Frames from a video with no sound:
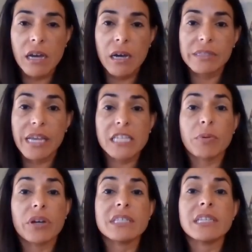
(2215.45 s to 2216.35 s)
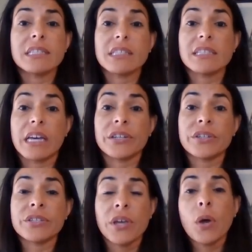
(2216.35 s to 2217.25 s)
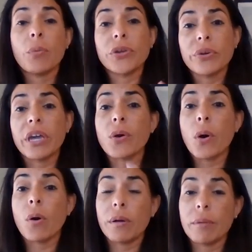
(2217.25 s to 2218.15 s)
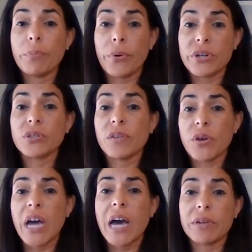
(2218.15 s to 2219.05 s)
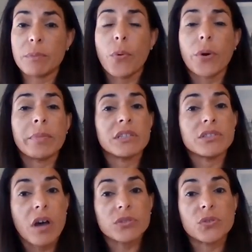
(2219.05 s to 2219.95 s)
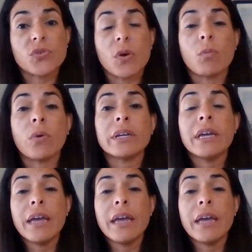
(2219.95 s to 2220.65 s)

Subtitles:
taxpayer assistance centers, where you can go in person if you have an appointment and talk to someone,